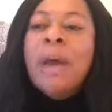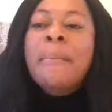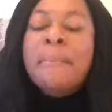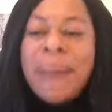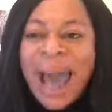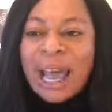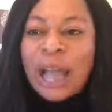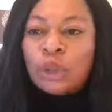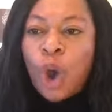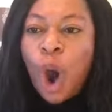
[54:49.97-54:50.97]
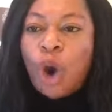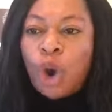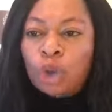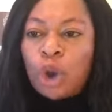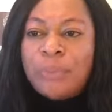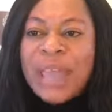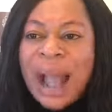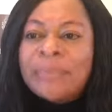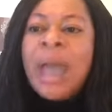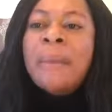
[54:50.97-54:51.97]
Makatoko
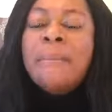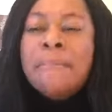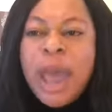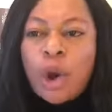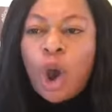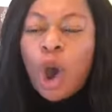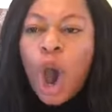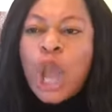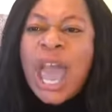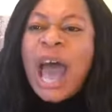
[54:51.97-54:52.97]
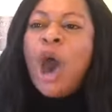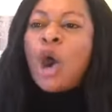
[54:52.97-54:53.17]
tobia, merokoya.